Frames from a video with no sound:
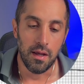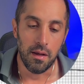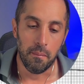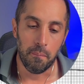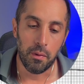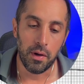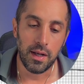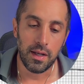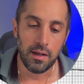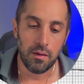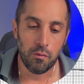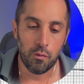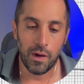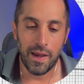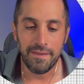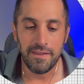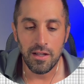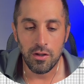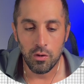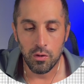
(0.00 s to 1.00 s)
But we
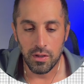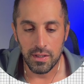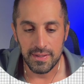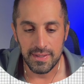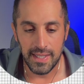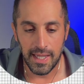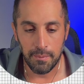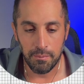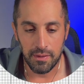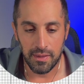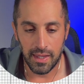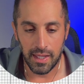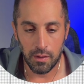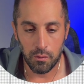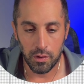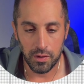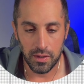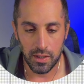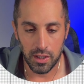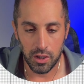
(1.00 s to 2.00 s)
have to do the same thing
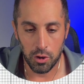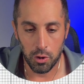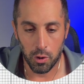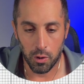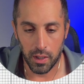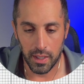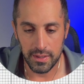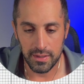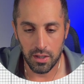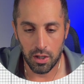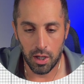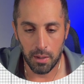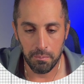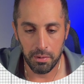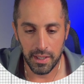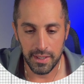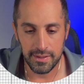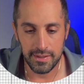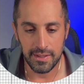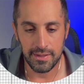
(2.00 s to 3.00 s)
with the QRS
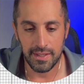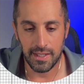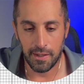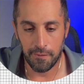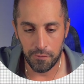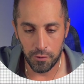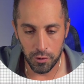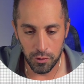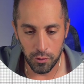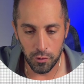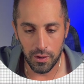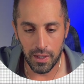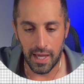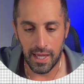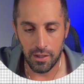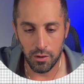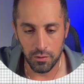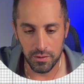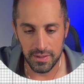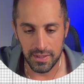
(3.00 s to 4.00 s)
complexes. And if you do
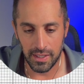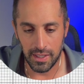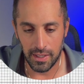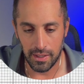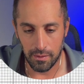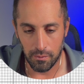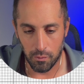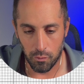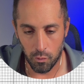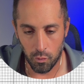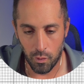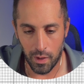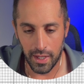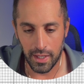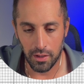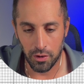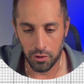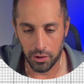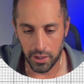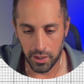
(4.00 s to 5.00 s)
that, you'll see
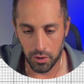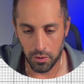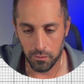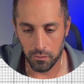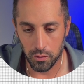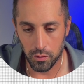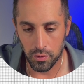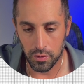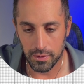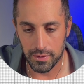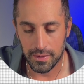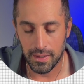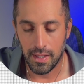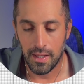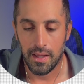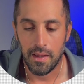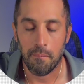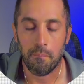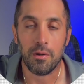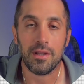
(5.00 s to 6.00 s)
regular intervals.
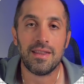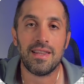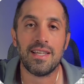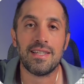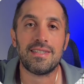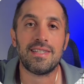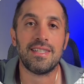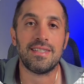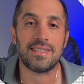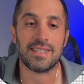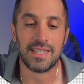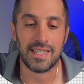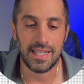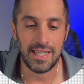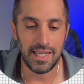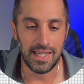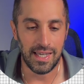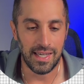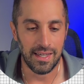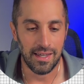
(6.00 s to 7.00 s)
But this is
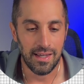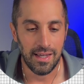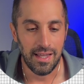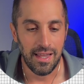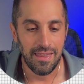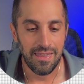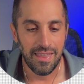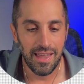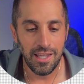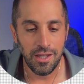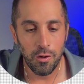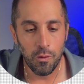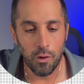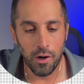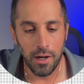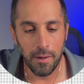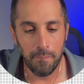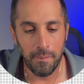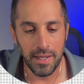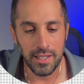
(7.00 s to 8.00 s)
key. Then you
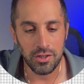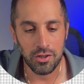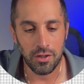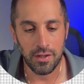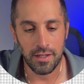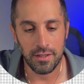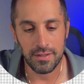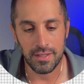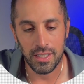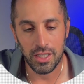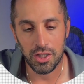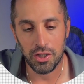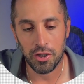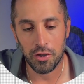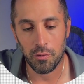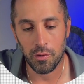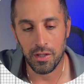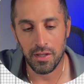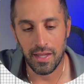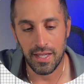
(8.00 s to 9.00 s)
want to make sure there's a
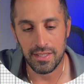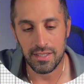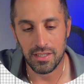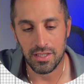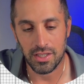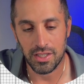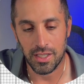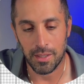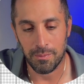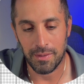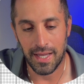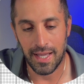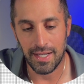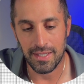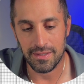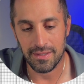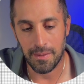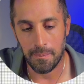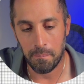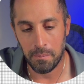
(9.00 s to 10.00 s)
good relationship. That
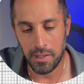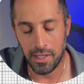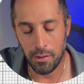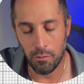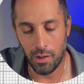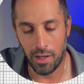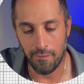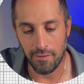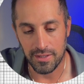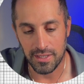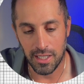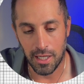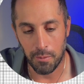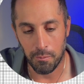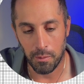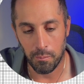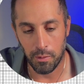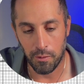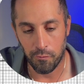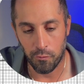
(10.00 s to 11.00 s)
is, the P wave is
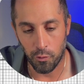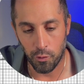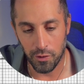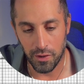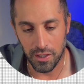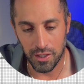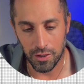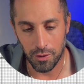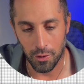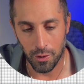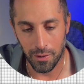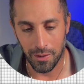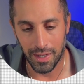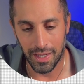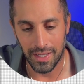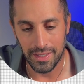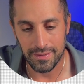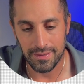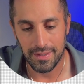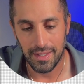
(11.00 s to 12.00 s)
coming before the
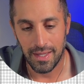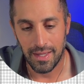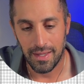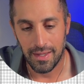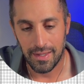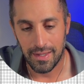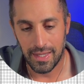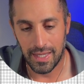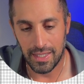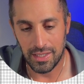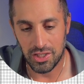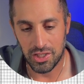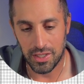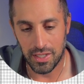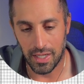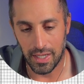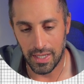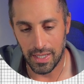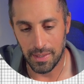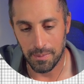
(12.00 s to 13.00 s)
QRS each
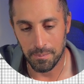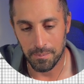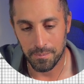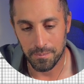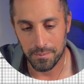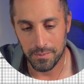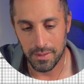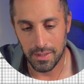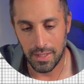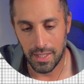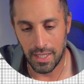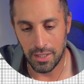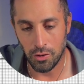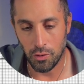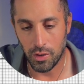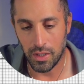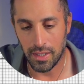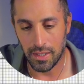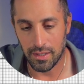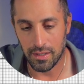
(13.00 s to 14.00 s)
time. And
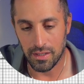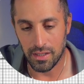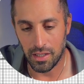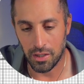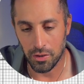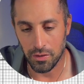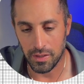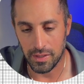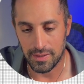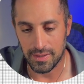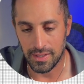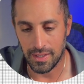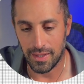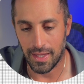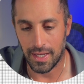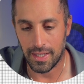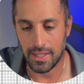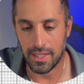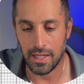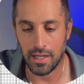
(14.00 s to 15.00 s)
you can clearly see
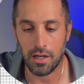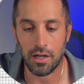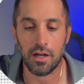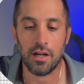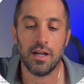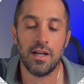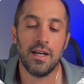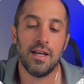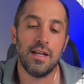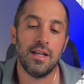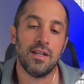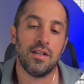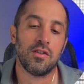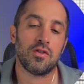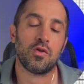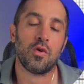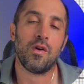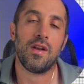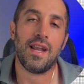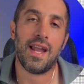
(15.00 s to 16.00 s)
that here.
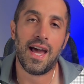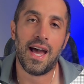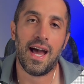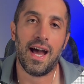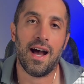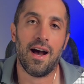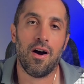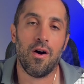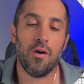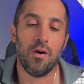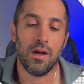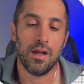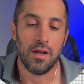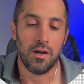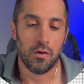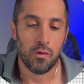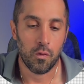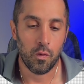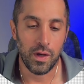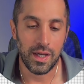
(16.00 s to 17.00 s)
So now
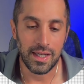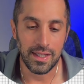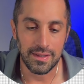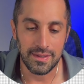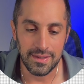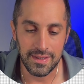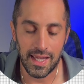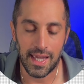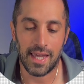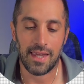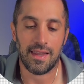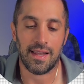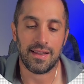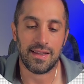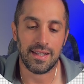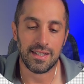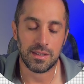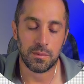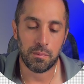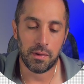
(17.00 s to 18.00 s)
we can say that
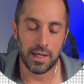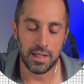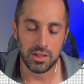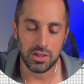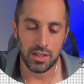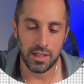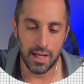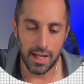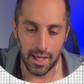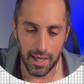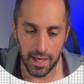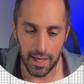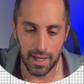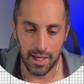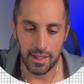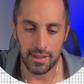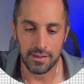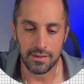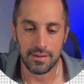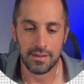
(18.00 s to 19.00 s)
this patient
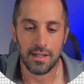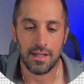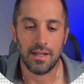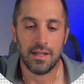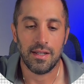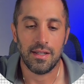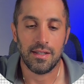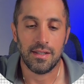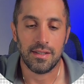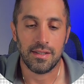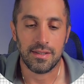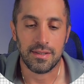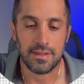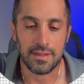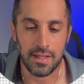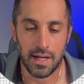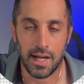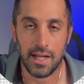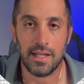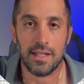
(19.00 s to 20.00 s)
has
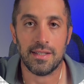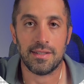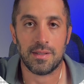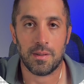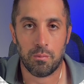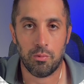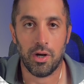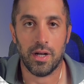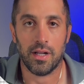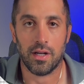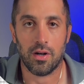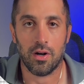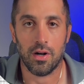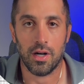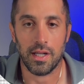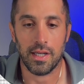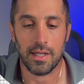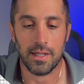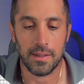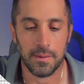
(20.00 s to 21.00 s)
sinus
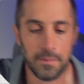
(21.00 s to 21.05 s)
bradycardia.